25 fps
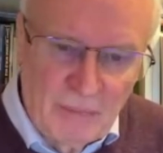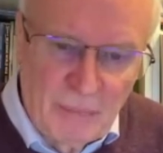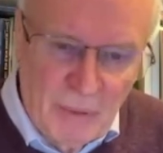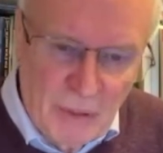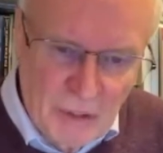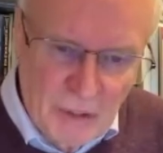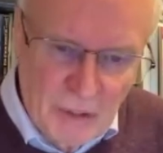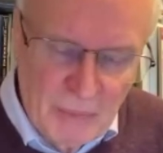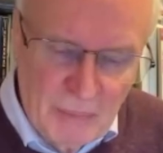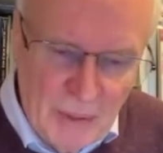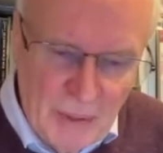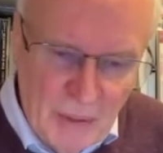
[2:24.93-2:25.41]

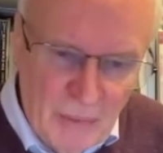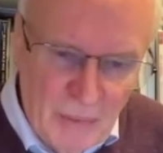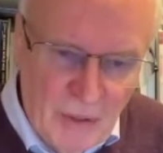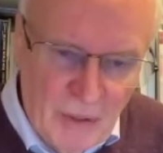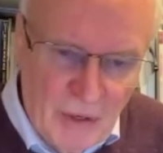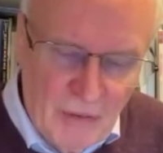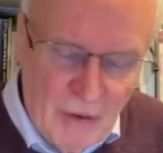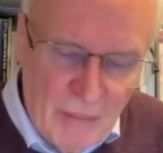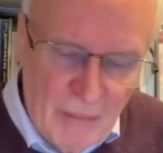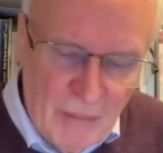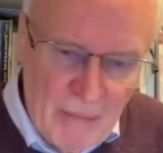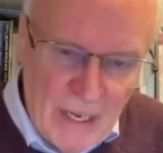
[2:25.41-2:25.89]
Possibly
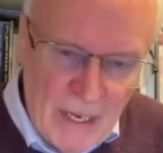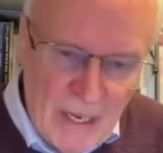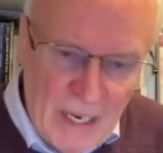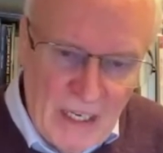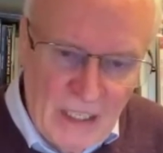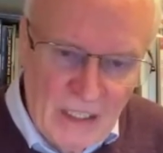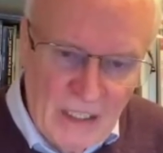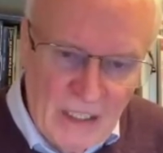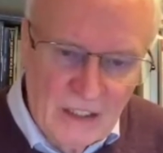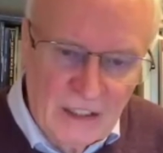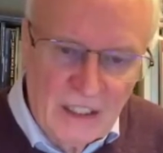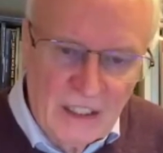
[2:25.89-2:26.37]
one of our
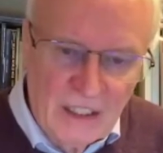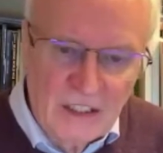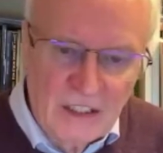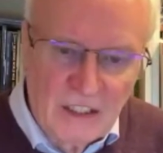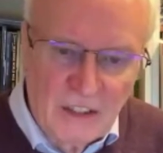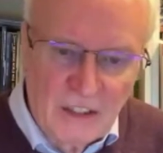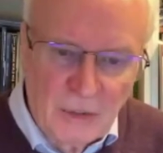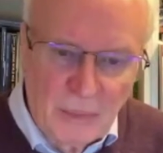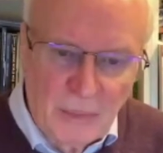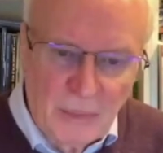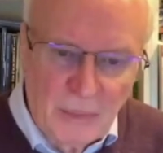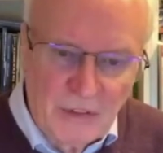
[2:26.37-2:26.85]
main
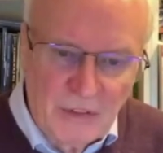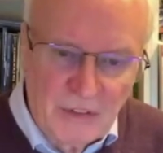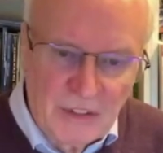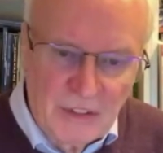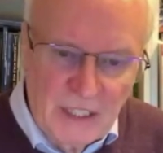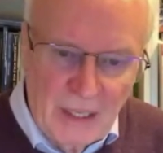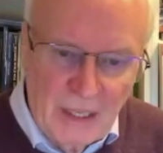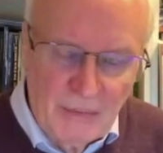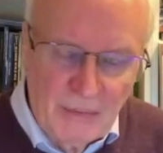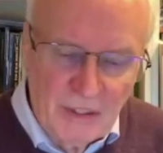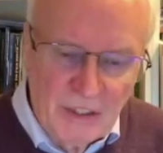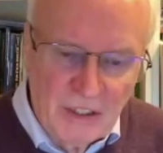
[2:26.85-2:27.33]
things is we
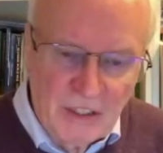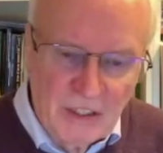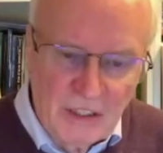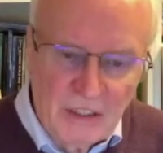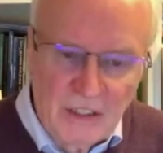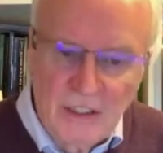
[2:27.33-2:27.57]
established